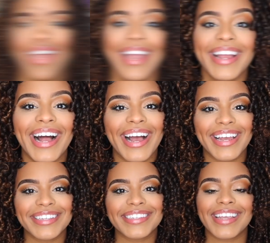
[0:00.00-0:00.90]
Hey
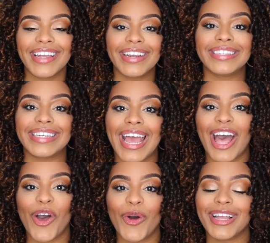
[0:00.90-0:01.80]
guys, it is
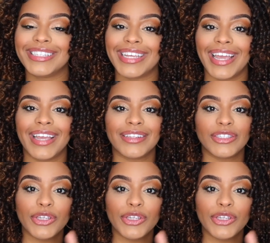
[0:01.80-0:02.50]
now day